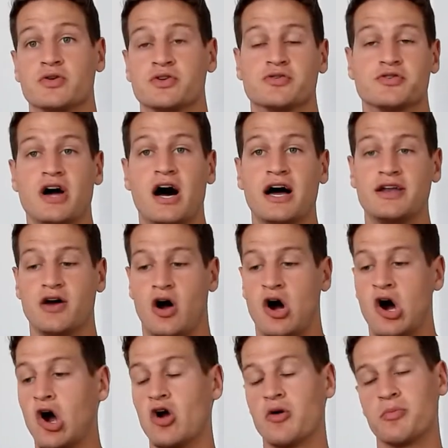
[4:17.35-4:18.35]
You're not
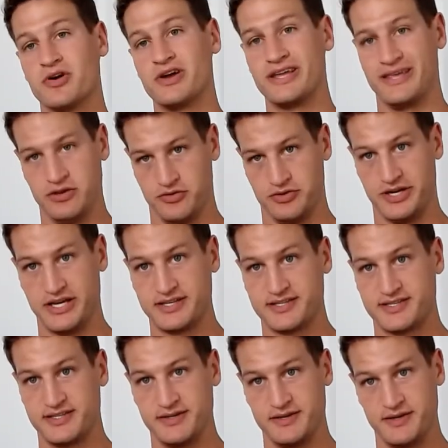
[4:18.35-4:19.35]
harboring
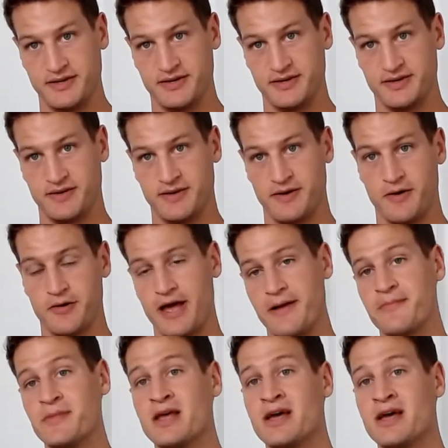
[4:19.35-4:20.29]
illness, okay?